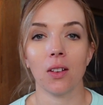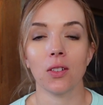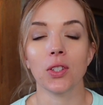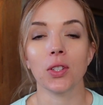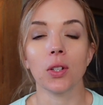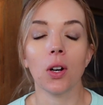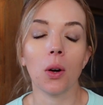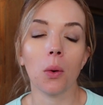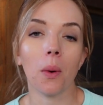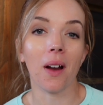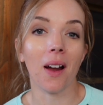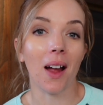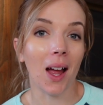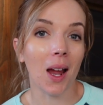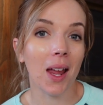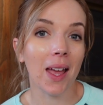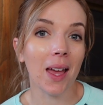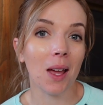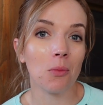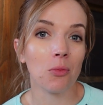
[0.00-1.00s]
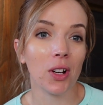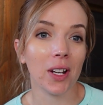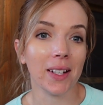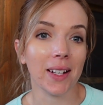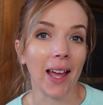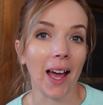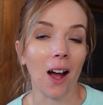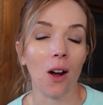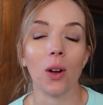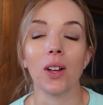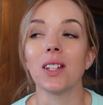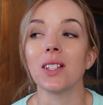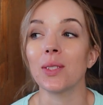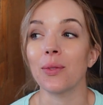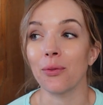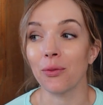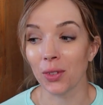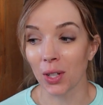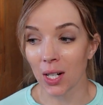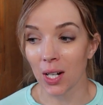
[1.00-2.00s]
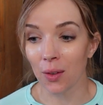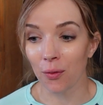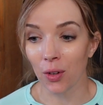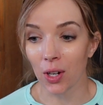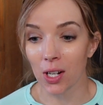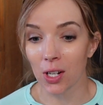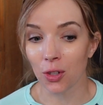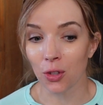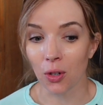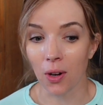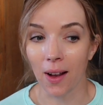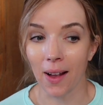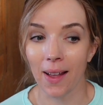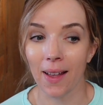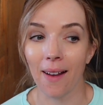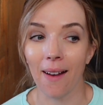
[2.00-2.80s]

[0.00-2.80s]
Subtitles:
So I am right now, it is very, very dry.